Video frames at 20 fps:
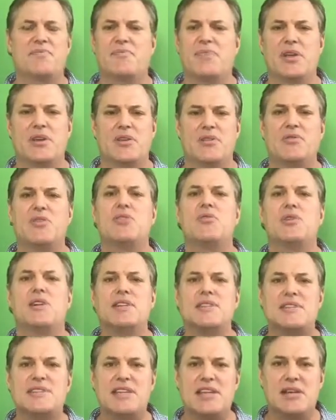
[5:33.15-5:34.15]
you
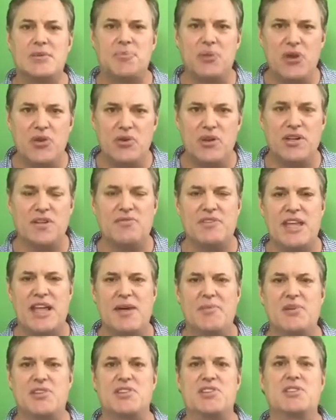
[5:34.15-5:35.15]
can seek punitive
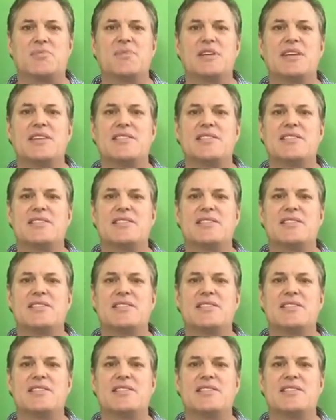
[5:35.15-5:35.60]
damages because